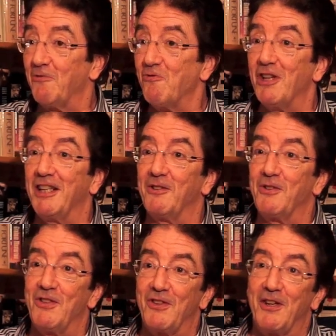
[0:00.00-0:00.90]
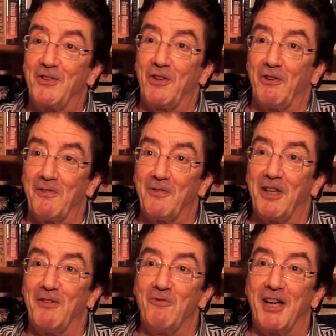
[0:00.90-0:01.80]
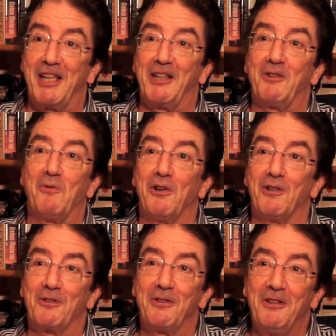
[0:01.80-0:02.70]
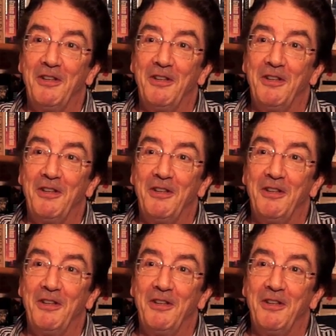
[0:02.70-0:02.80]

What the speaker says: a really good disaster novel, like wrecking the world